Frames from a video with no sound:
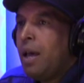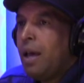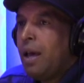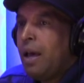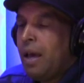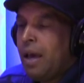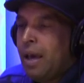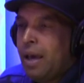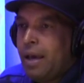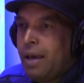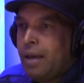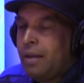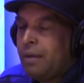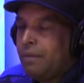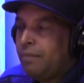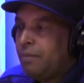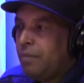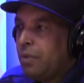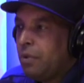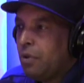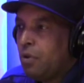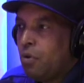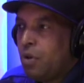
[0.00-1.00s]
and
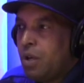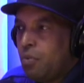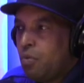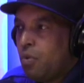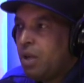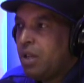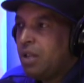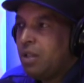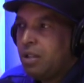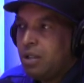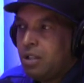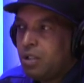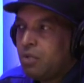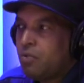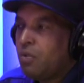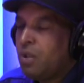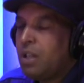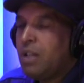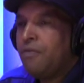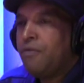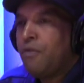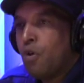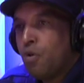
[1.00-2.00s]
you know he wanted to just
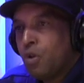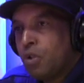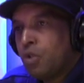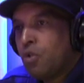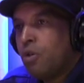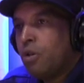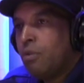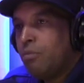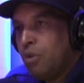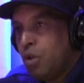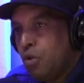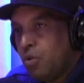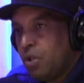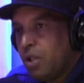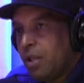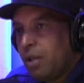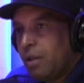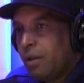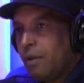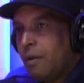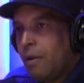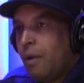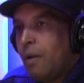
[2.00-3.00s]
really focus on the music.
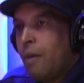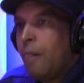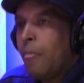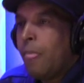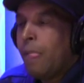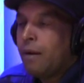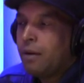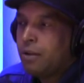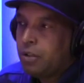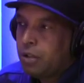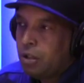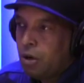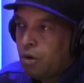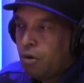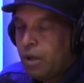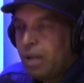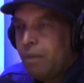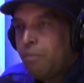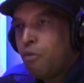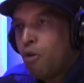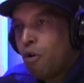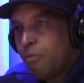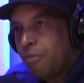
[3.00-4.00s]
Mm-hmm. So they
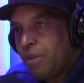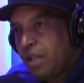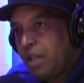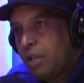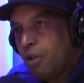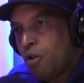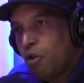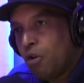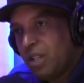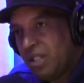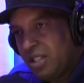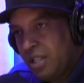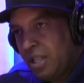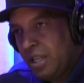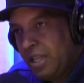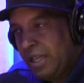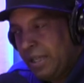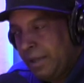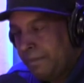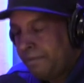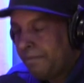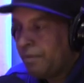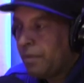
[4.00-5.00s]
brought me in on the
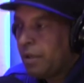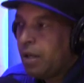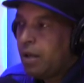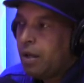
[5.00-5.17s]
team.